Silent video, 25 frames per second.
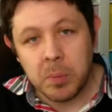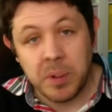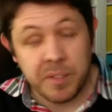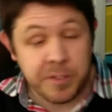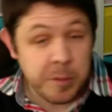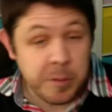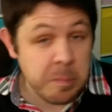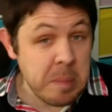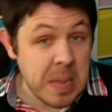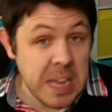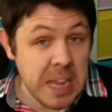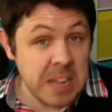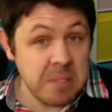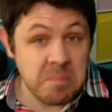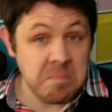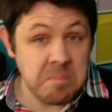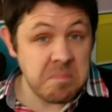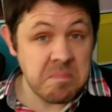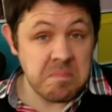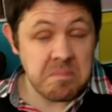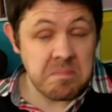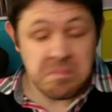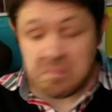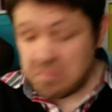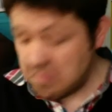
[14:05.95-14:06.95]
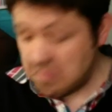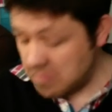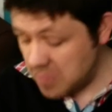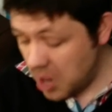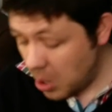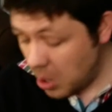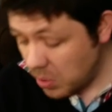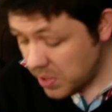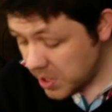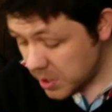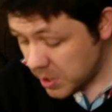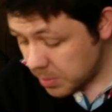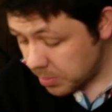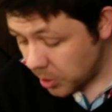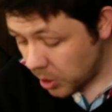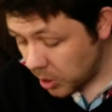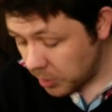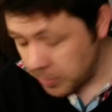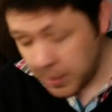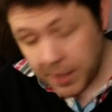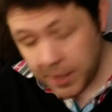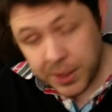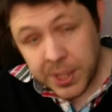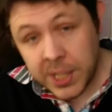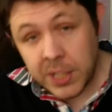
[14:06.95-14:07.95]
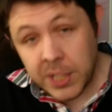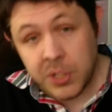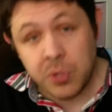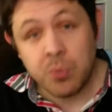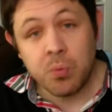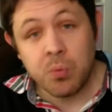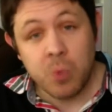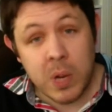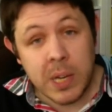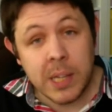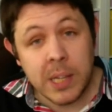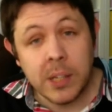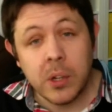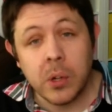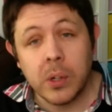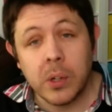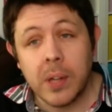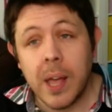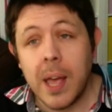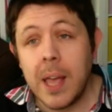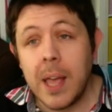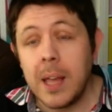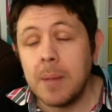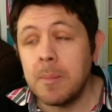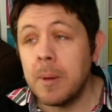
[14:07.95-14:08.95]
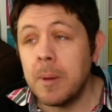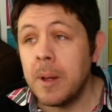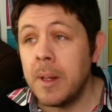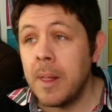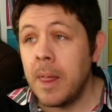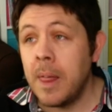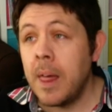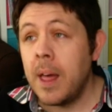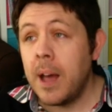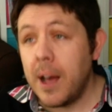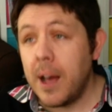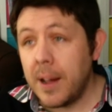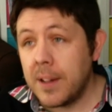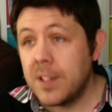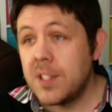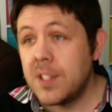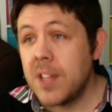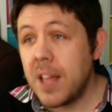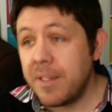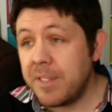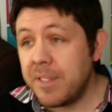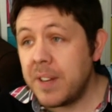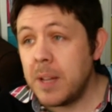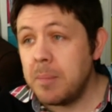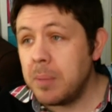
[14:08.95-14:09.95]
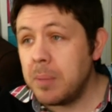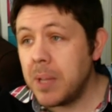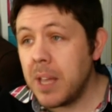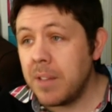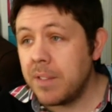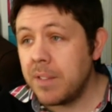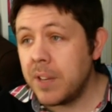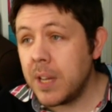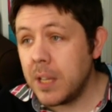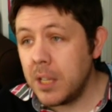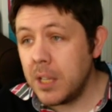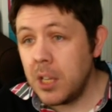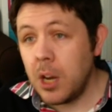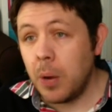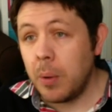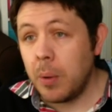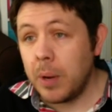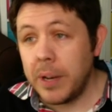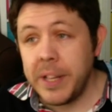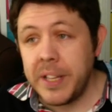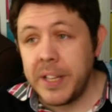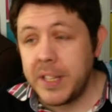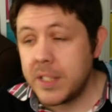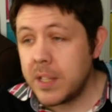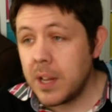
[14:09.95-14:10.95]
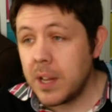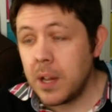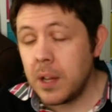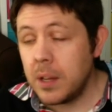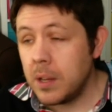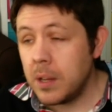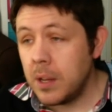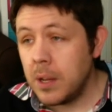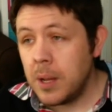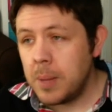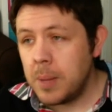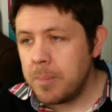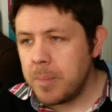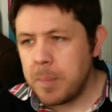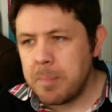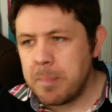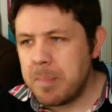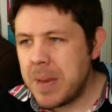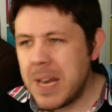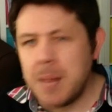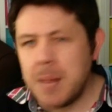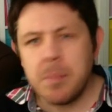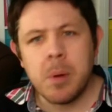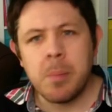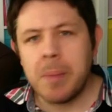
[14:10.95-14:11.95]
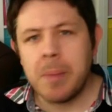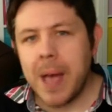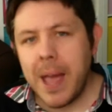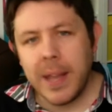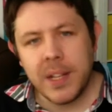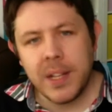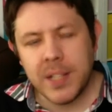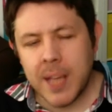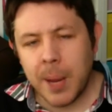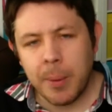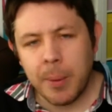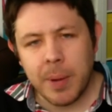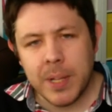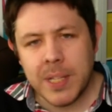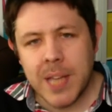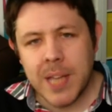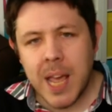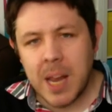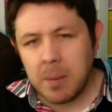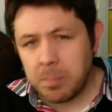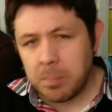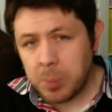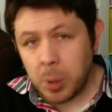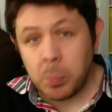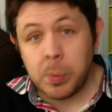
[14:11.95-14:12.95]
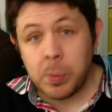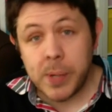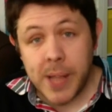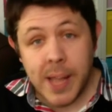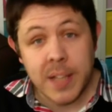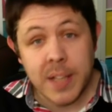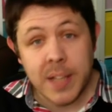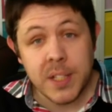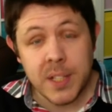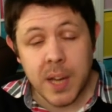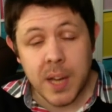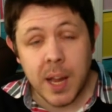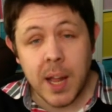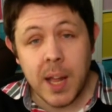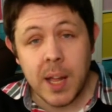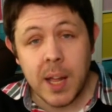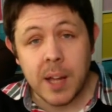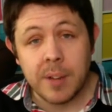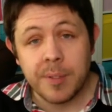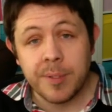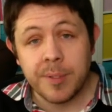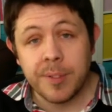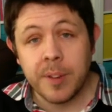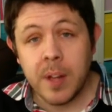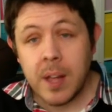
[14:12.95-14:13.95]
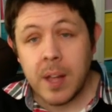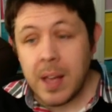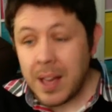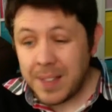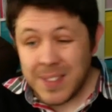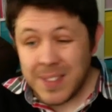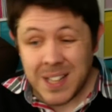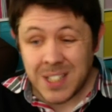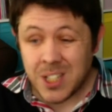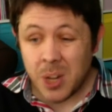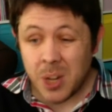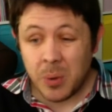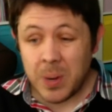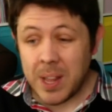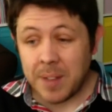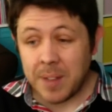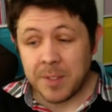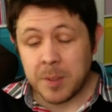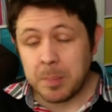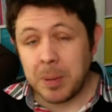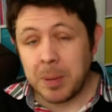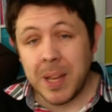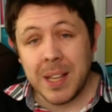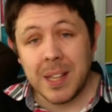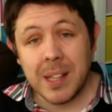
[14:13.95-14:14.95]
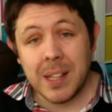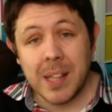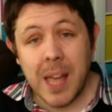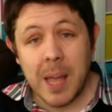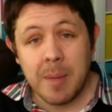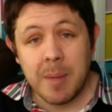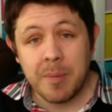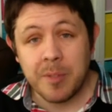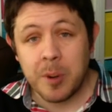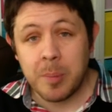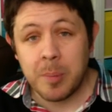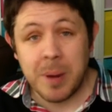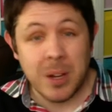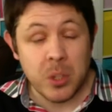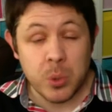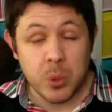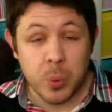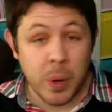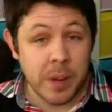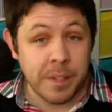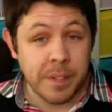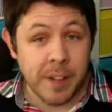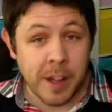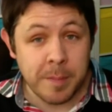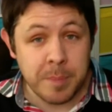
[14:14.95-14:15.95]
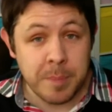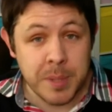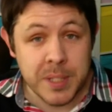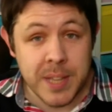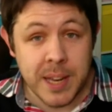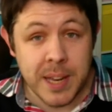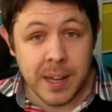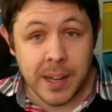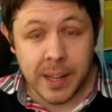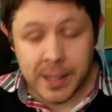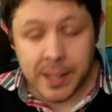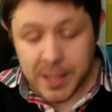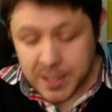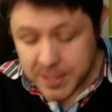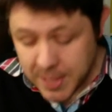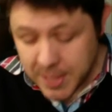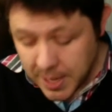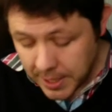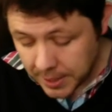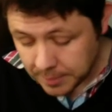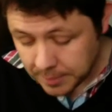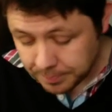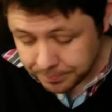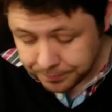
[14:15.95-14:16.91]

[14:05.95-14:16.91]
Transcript: For me, no disappointment. I think it's a really good game. I'd definitely be giving it, at least a minimum 8 out of 10, probably 8.5. And that's only after playing the game for about 25%, like I say.